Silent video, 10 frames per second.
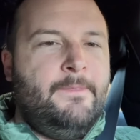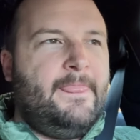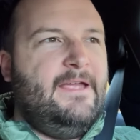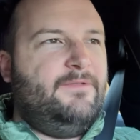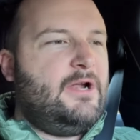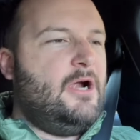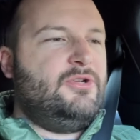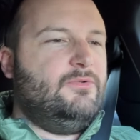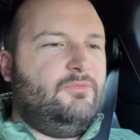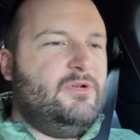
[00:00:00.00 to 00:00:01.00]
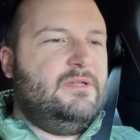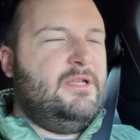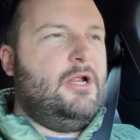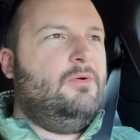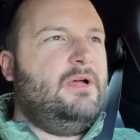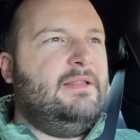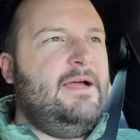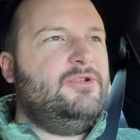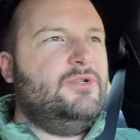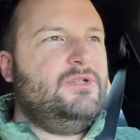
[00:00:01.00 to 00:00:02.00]
if the car, you know,
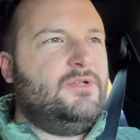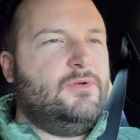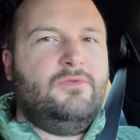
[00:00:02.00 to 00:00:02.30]
allowed you to